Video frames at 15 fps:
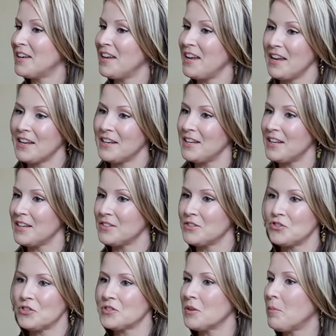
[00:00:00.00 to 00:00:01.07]
and it's
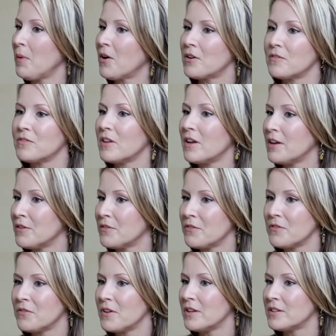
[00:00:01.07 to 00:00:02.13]
just a part of
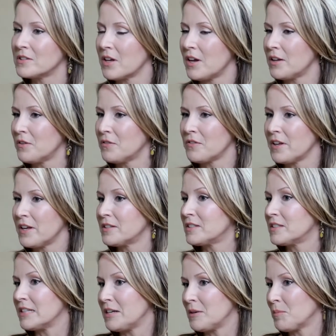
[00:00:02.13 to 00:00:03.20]
life, it's kind of like
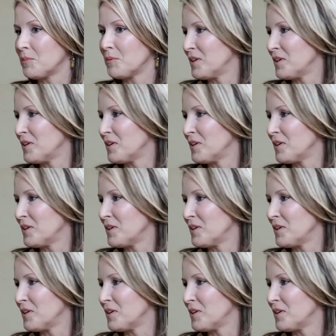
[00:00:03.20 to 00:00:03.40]
sleep.